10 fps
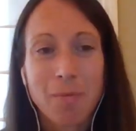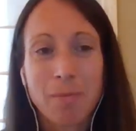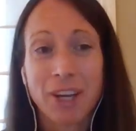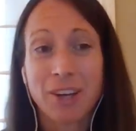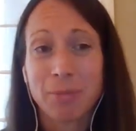
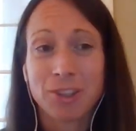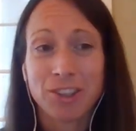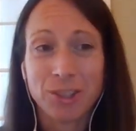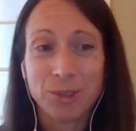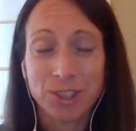My number
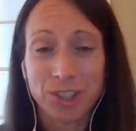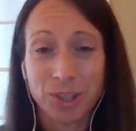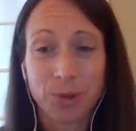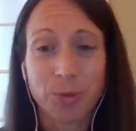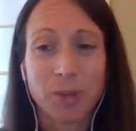2
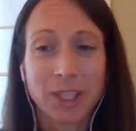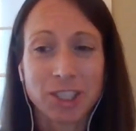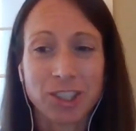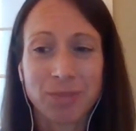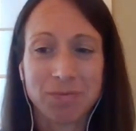shoe,
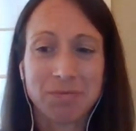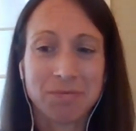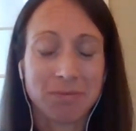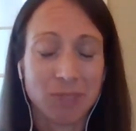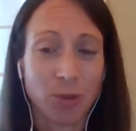which
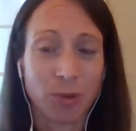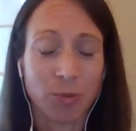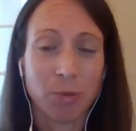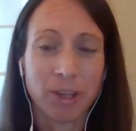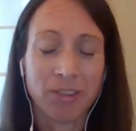no one
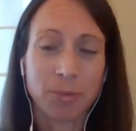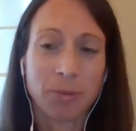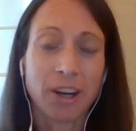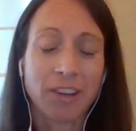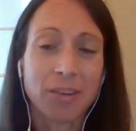will be
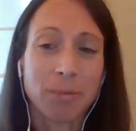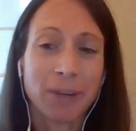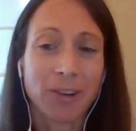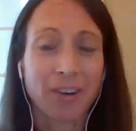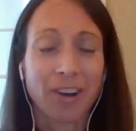surprised
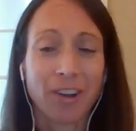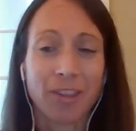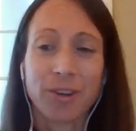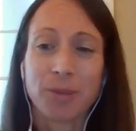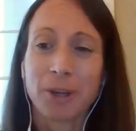about,
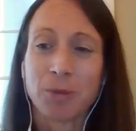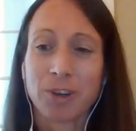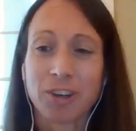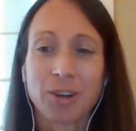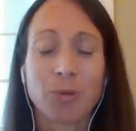although you might
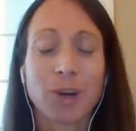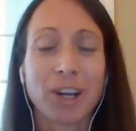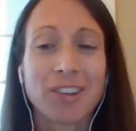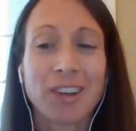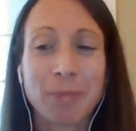wonder why
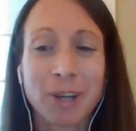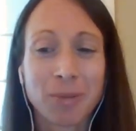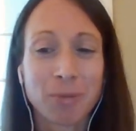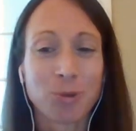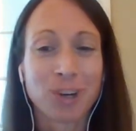it's not my
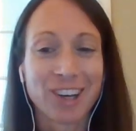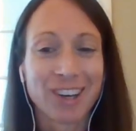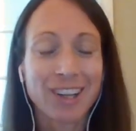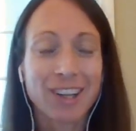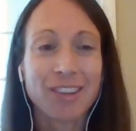number
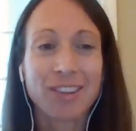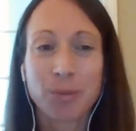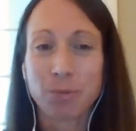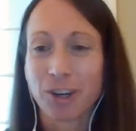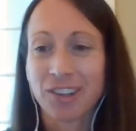1, is
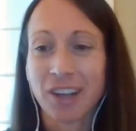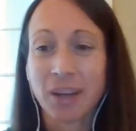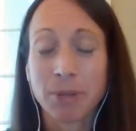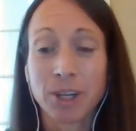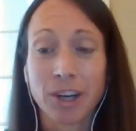the Brooks
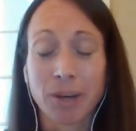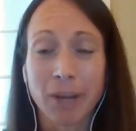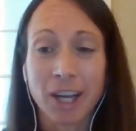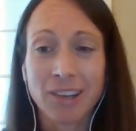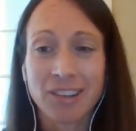Hyperion
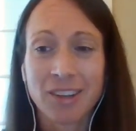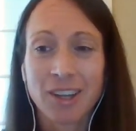Max.